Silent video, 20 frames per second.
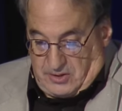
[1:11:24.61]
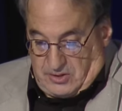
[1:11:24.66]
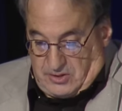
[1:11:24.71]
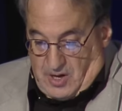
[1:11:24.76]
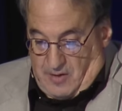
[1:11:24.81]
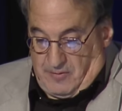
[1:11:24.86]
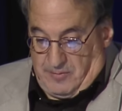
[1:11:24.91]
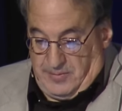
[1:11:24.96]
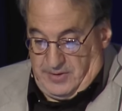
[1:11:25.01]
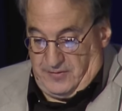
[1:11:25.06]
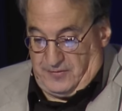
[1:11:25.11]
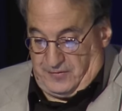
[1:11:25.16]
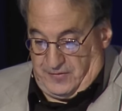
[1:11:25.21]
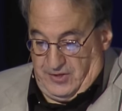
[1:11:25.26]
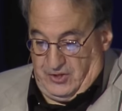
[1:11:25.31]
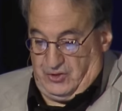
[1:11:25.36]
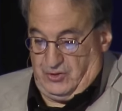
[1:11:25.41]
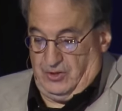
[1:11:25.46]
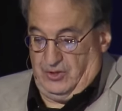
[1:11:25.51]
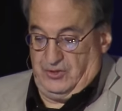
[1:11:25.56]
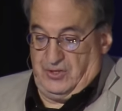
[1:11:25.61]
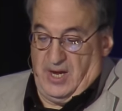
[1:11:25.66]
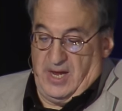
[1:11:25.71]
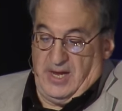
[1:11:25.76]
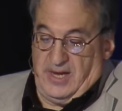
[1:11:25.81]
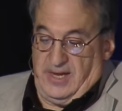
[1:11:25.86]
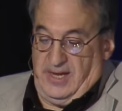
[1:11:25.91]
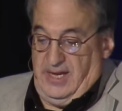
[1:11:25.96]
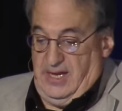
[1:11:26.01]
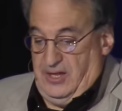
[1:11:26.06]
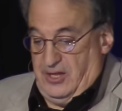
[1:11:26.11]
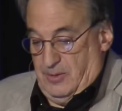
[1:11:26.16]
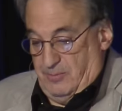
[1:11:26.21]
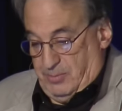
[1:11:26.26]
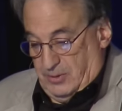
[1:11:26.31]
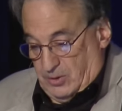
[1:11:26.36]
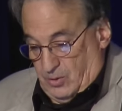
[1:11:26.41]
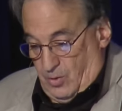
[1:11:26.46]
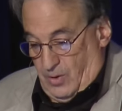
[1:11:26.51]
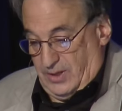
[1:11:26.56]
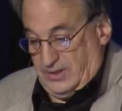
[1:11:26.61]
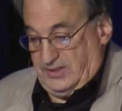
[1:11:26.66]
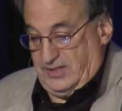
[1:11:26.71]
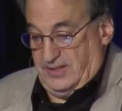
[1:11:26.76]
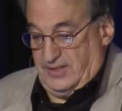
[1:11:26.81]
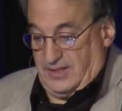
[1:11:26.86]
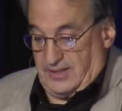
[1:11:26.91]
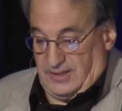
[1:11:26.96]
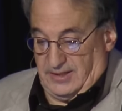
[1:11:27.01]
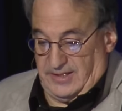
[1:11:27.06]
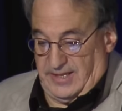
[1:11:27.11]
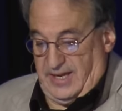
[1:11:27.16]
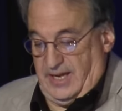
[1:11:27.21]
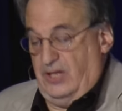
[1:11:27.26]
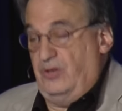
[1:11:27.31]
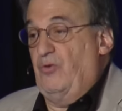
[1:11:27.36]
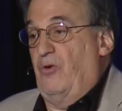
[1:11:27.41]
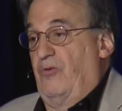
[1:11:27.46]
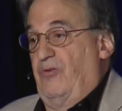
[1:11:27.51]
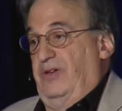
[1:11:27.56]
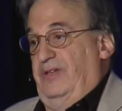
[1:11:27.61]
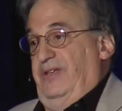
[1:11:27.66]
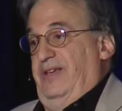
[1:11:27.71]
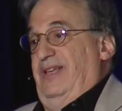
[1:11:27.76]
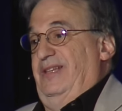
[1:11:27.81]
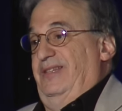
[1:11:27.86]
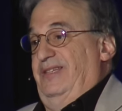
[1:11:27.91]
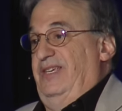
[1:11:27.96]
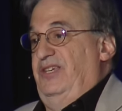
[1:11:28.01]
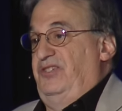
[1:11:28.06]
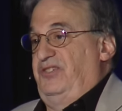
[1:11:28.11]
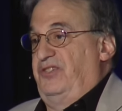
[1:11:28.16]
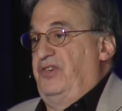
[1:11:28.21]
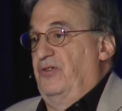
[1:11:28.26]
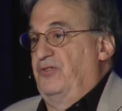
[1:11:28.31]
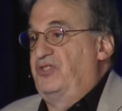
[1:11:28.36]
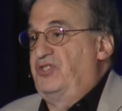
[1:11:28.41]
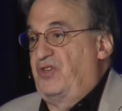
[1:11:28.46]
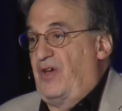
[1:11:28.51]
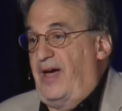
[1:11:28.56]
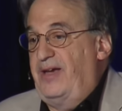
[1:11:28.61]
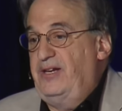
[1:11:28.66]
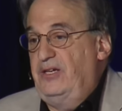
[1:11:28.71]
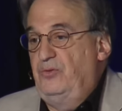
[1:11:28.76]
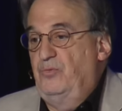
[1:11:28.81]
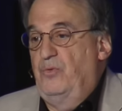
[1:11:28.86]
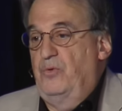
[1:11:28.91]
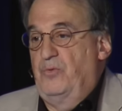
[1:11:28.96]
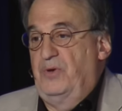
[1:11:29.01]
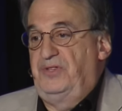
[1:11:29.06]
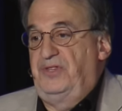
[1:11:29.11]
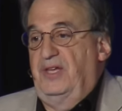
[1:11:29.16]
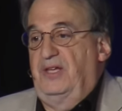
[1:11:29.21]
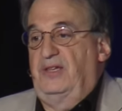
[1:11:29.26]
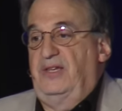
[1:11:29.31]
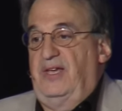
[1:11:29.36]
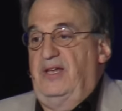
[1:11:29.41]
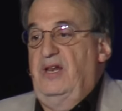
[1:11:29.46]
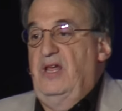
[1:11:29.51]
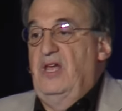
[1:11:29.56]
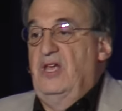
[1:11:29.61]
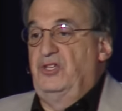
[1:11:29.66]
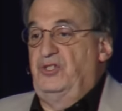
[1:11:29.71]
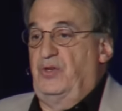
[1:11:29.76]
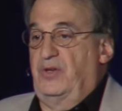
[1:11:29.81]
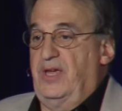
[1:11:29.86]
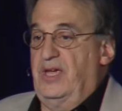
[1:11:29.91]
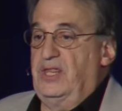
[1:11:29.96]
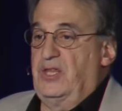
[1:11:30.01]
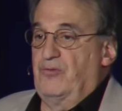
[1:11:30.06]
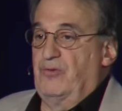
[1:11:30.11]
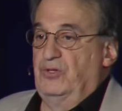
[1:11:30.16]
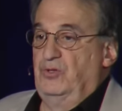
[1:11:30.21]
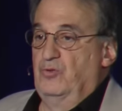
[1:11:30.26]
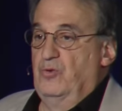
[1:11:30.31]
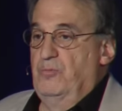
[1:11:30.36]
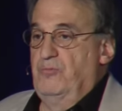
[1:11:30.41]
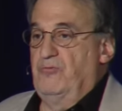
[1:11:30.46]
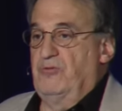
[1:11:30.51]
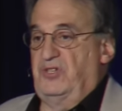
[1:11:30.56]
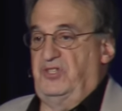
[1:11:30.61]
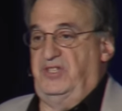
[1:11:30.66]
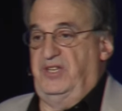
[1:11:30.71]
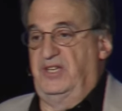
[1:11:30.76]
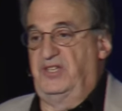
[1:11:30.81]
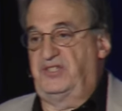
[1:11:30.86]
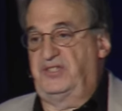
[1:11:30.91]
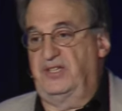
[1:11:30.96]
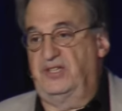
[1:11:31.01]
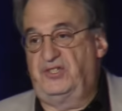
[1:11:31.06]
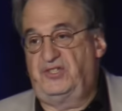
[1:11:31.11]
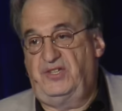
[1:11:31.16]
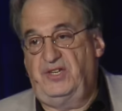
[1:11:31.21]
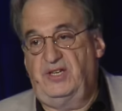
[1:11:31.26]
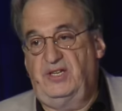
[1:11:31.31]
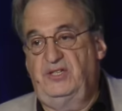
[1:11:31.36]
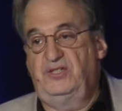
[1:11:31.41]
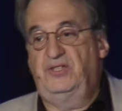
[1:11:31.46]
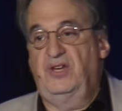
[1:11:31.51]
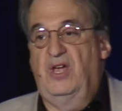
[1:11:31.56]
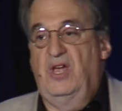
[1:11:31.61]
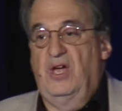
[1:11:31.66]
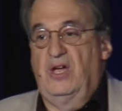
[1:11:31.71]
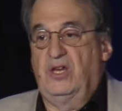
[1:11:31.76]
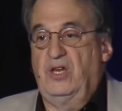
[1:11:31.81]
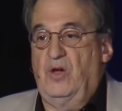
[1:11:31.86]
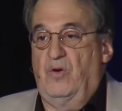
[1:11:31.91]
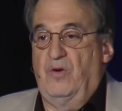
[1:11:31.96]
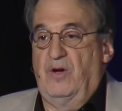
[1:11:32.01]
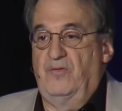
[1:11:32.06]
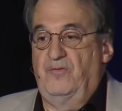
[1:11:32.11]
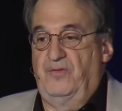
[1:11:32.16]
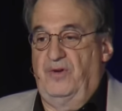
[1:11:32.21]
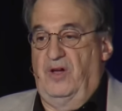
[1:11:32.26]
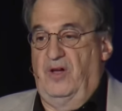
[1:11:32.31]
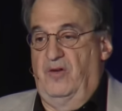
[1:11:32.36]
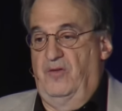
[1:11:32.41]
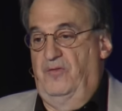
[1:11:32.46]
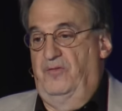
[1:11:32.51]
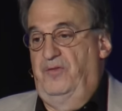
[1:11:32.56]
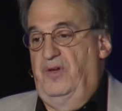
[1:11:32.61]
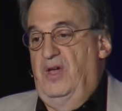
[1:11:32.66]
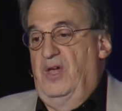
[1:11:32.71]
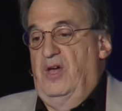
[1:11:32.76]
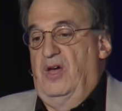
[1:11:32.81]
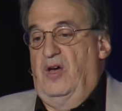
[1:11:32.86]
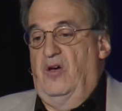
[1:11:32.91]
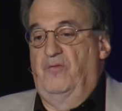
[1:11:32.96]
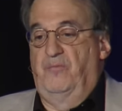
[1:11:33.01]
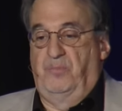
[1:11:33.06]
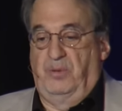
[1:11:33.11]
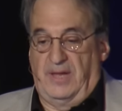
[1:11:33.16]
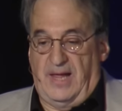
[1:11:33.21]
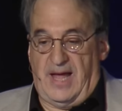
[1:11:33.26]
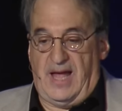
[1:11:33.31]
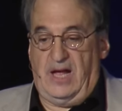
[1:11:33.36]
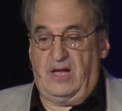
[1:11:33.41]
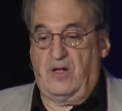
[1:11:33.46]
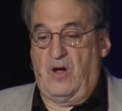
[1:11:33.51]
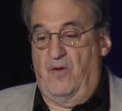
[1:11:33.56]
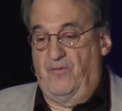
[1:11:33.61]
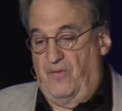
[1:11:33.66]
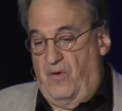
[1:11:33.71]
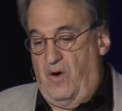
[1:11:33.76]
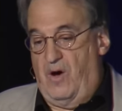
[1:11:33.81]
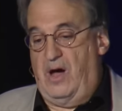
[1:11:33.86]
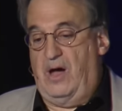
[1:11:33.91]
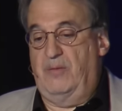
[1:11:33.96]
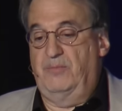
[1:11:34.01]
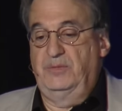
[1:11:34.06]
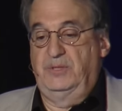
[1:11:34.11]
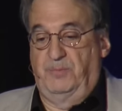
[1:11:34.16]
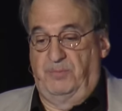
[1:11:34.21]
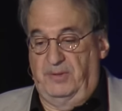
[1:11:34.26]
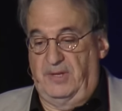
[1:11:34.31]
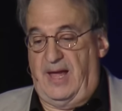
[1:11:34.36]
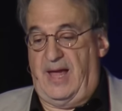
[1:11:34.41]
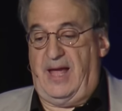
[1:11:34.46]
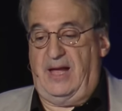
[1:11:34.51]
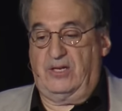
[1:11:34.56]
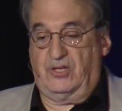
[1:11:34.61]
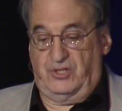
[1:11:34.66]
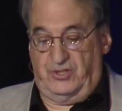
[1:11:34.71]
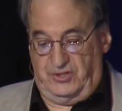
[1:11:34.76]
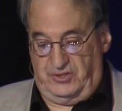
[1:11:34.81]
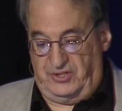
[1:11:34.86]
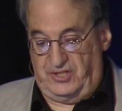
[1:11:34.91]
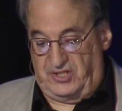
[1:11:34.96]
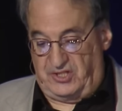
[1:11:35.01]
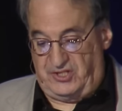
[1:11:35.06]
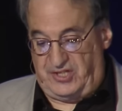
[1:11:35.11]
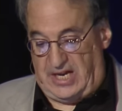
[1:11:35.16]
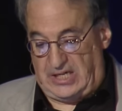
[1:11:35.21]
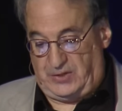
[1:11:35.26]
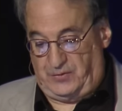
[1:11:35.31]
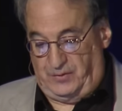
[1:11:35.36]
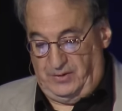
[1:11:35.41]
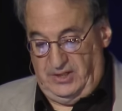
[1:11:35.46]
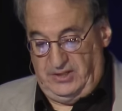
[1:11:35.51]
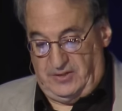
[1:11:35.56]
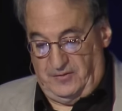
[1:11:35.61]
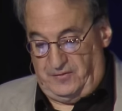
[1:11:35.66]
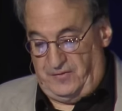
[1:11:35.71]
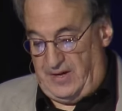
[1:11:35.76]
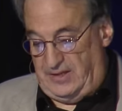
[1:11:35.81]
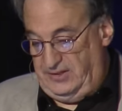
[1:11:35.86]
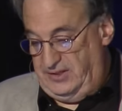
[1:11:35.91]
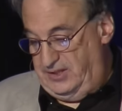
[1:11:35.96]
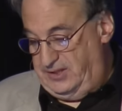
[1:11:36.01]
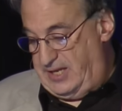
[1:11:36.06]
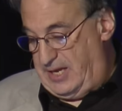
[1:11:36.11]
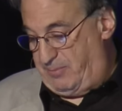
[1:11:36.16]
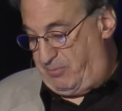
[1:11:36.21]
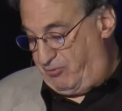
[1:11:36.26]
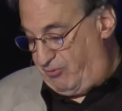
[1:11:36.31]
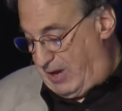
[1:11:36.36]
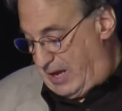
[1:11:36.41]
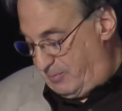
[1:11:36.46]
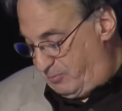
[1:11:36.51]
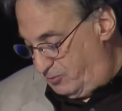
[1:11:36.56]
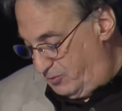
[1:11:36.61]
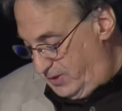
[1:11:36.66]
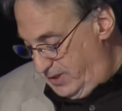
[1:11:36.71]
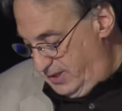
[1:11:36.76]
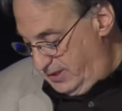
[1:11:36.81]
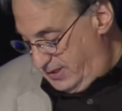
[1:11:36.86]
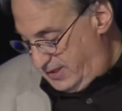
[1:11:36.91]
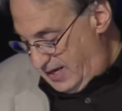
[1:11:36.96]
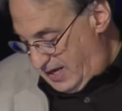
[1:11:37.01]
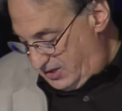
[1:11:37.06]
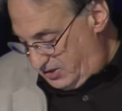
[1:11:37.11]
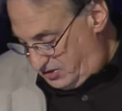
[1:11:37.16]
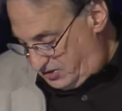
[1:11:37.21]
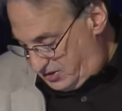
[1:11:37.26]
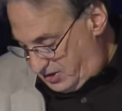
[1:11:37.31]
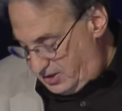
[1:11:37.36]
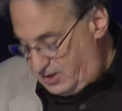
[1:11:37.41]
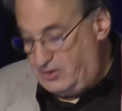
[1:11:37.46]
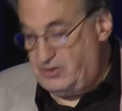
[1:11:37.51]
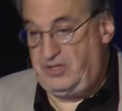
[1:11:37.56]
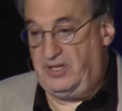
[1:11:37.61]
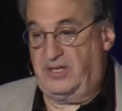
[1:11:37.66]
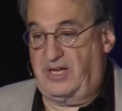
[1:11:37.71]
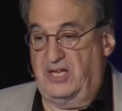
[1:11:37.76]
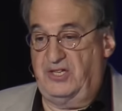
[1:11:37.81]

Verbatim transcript: government officials either belong to the Klan or at least you're sided with the Klan. So yeah, there are numerous instances, you know, of armed blacks successfully defending their property against the